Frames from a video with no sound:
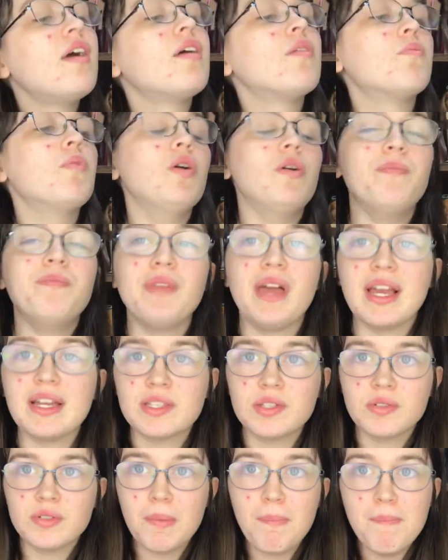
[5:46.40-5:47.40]
well, I guess
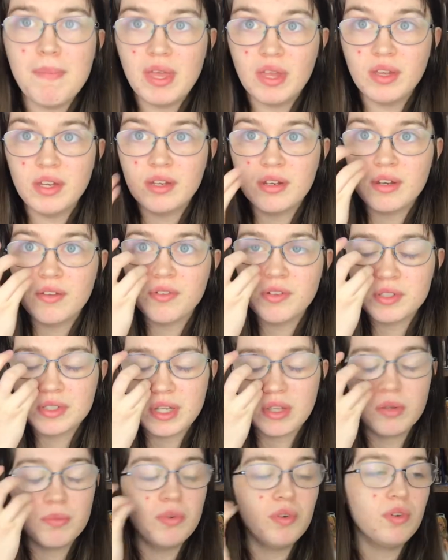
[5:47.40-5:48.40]
there's a million different
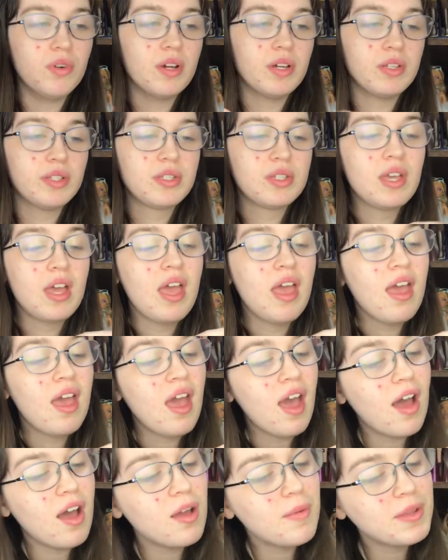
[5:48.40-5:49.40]
Sailor Moon dolls.
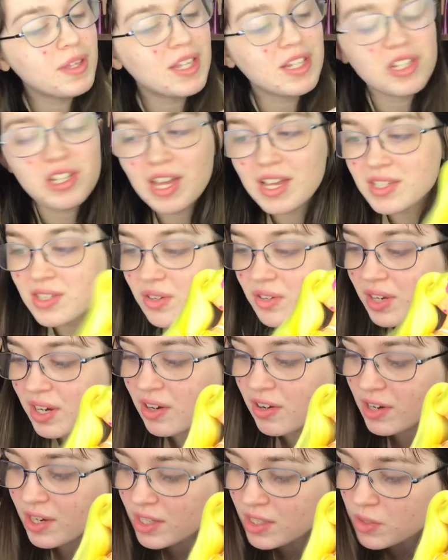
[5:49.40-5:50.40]
Um, and then she has little
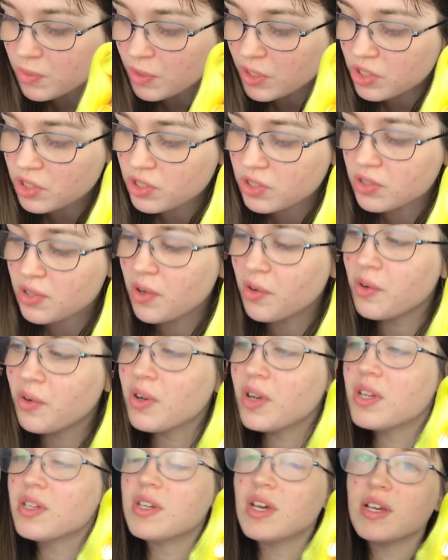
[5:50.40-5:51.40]
earrings, which so
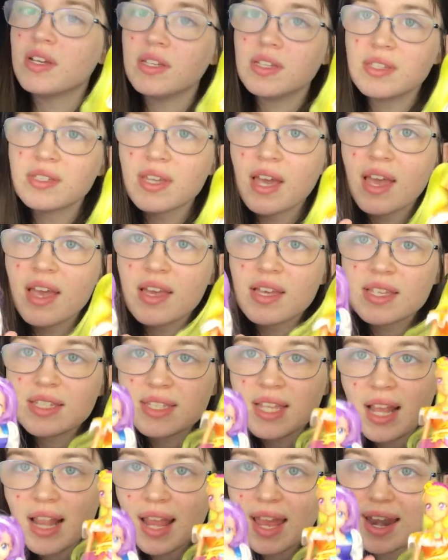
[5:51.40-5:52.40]
does
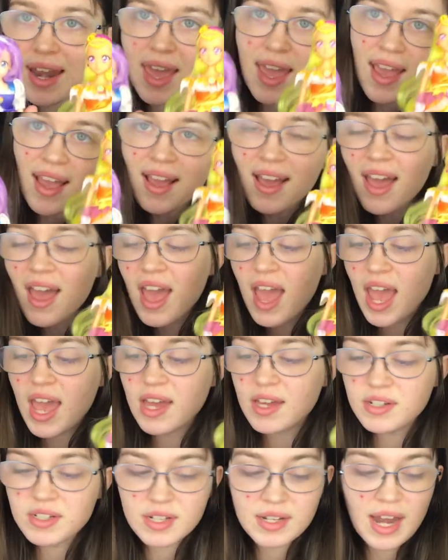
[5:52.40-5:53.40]
Selene.
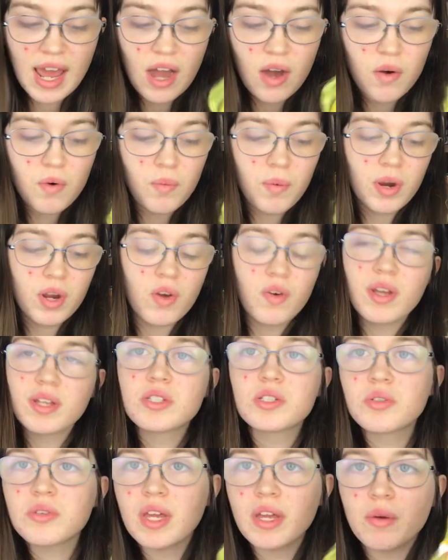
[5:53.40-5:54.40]
And now we're going
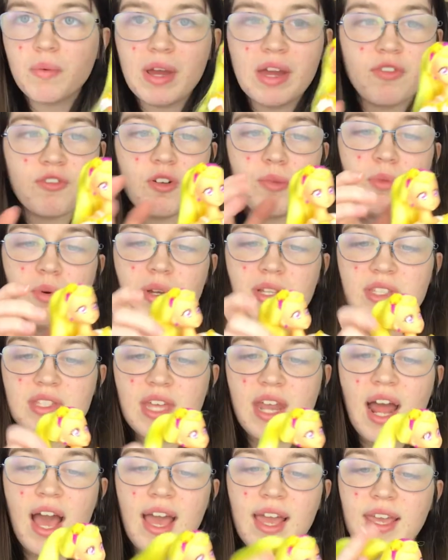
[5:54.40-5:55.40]
to get away from the ones that
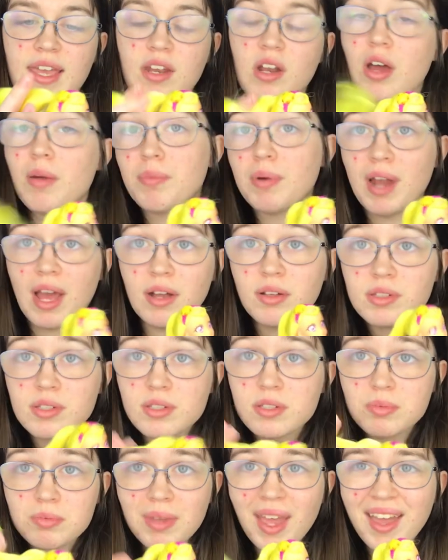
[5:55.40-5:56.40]
I cannot pronounce.